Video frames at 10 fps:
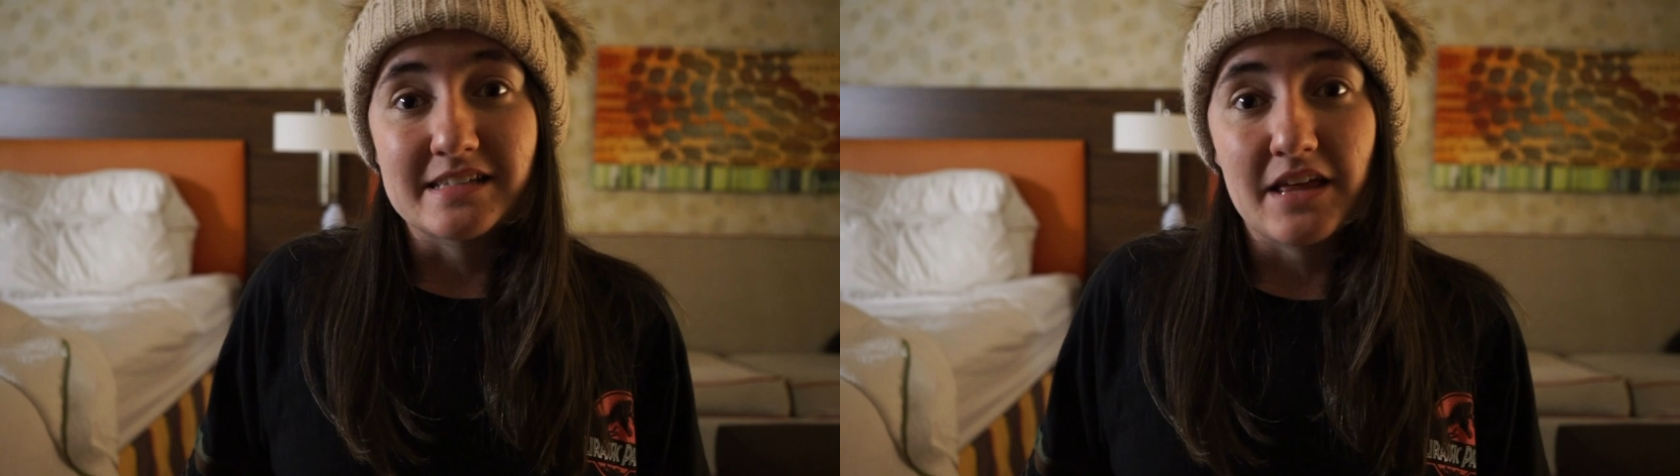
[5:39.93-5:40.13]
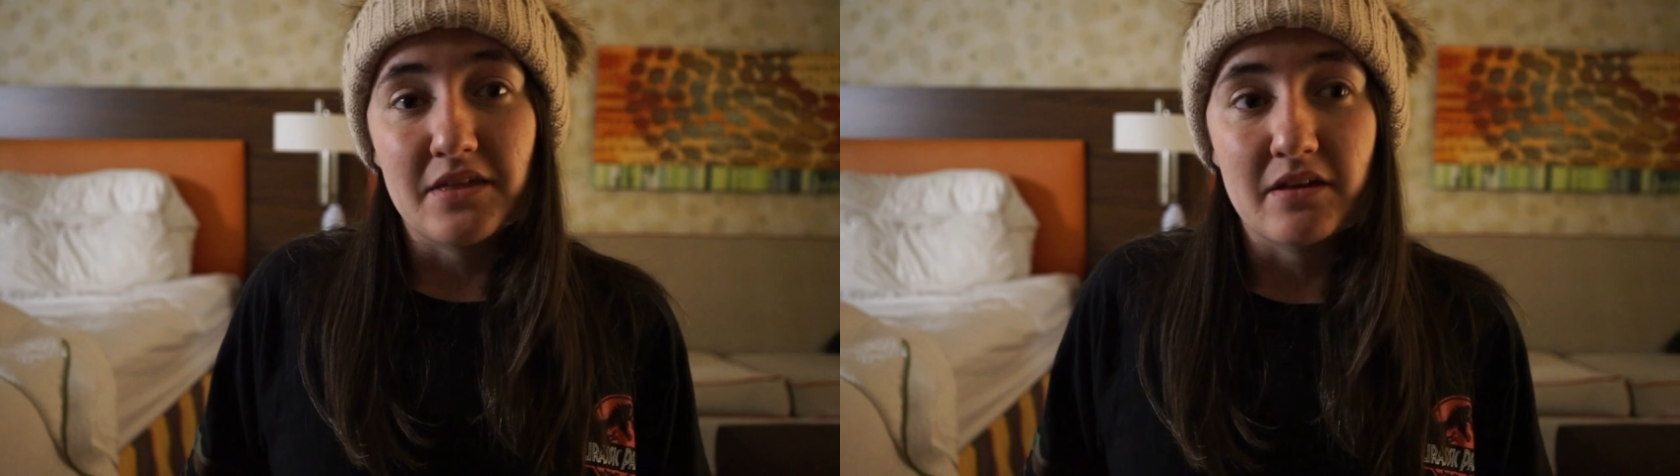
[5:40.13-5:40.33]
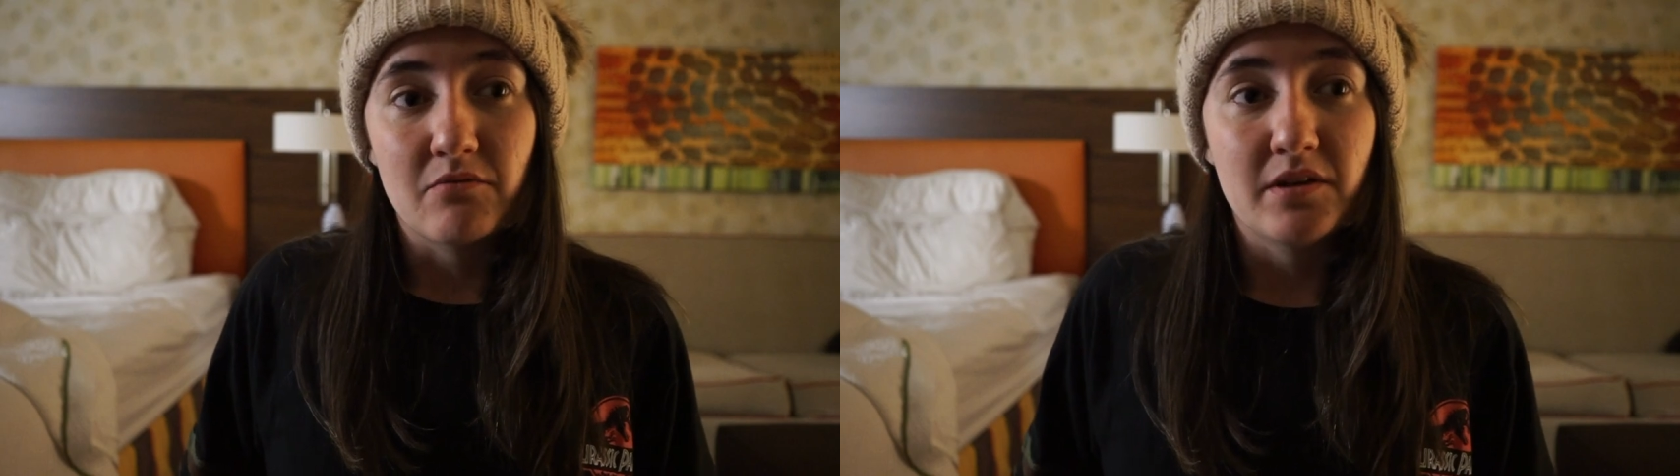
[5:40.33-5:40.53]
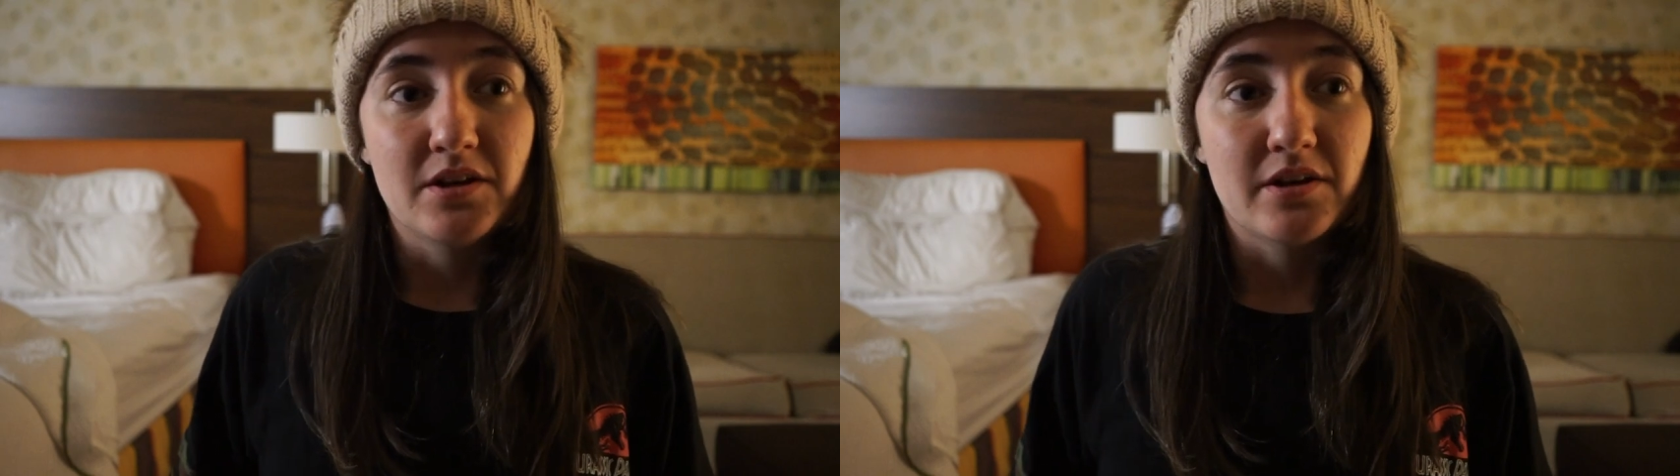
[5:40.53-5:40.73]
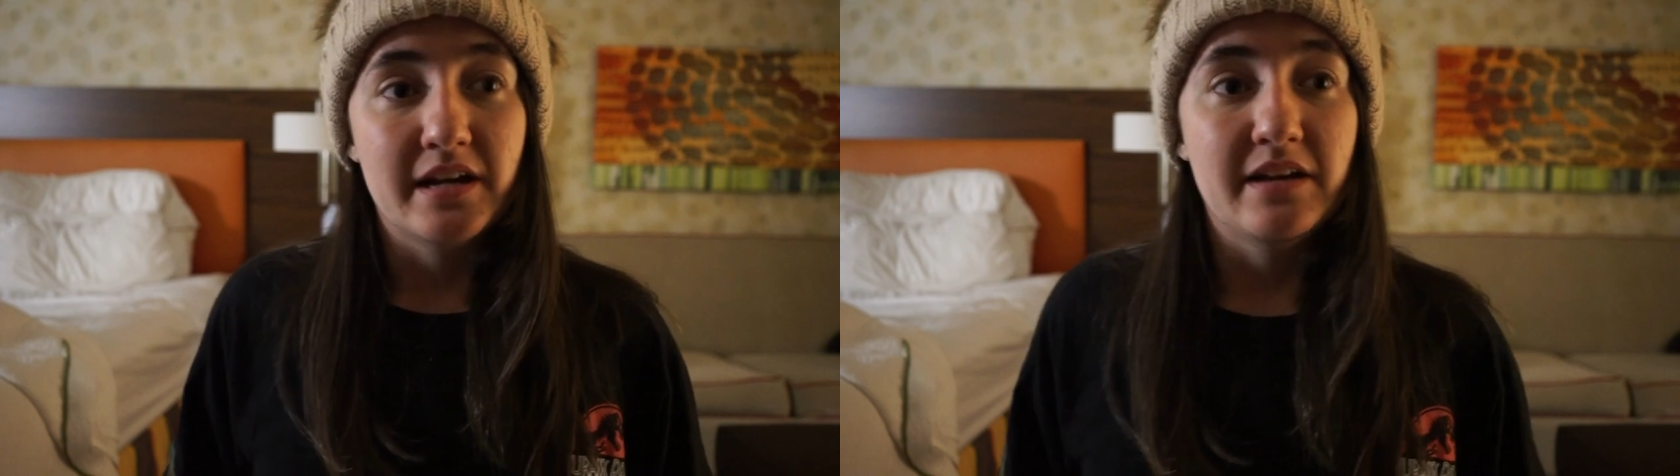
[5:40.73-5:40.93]
I think when
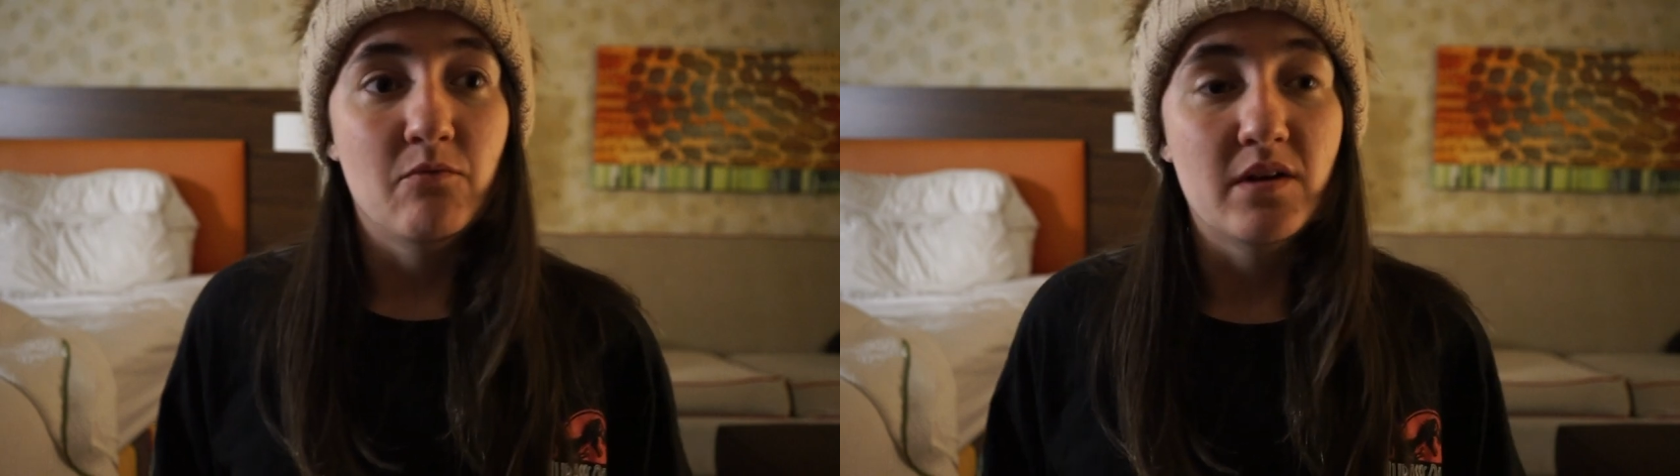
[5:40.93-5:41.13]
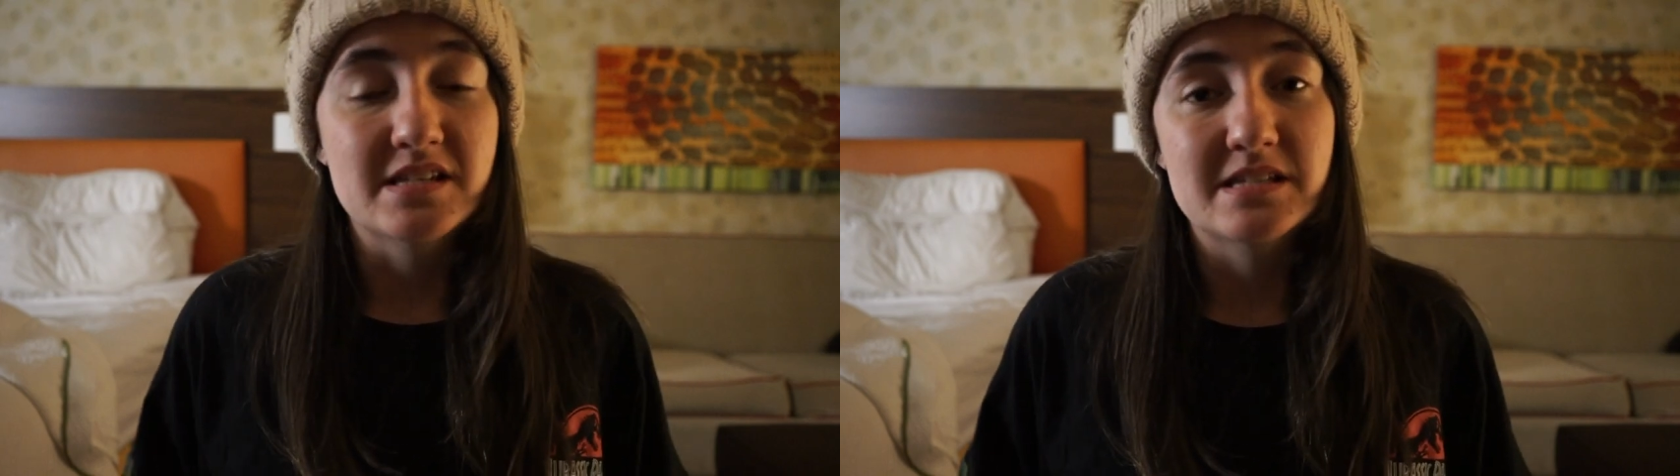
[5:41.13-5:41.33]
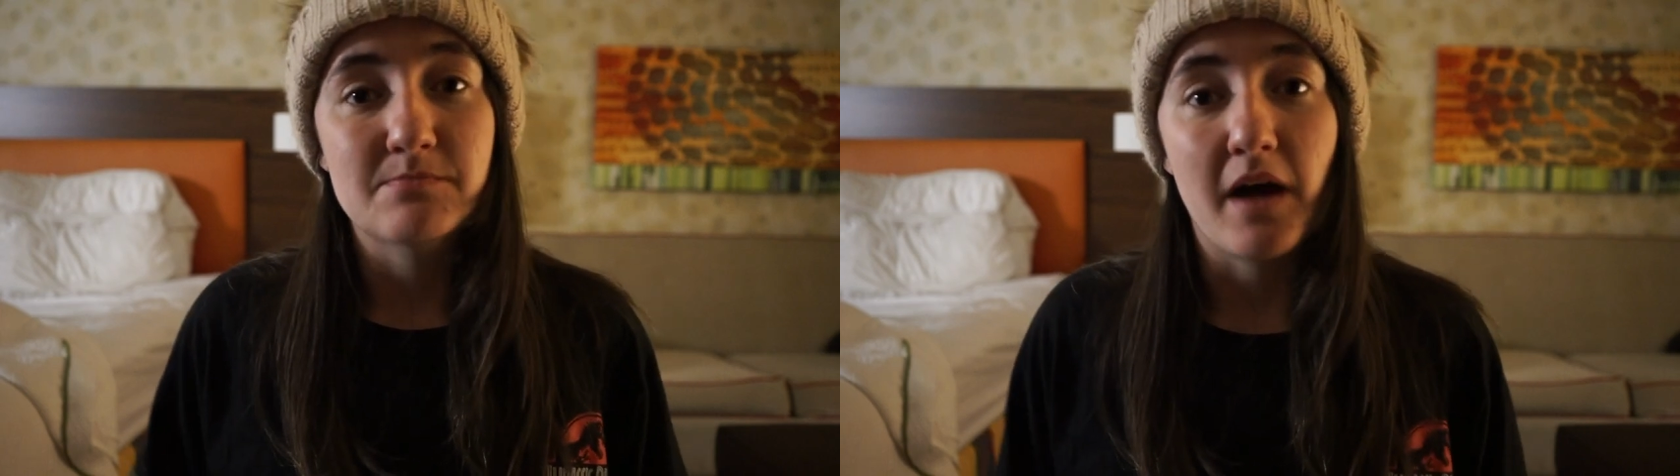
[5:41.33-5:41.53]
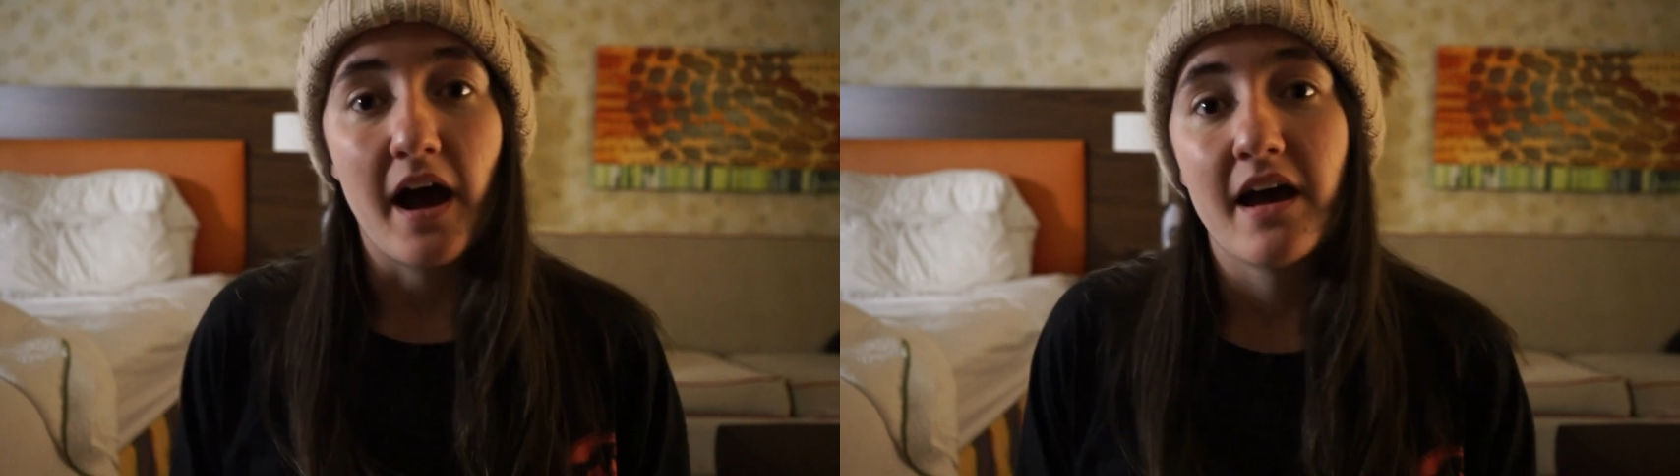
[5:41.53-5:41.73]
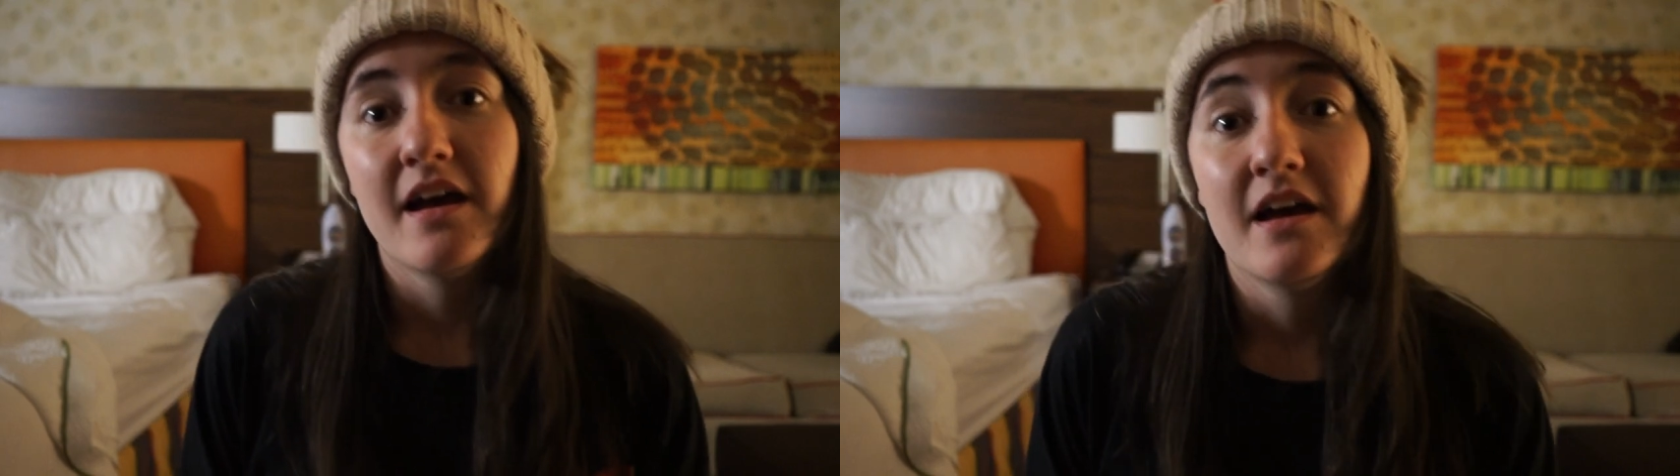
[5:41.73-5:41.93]
you're in one spot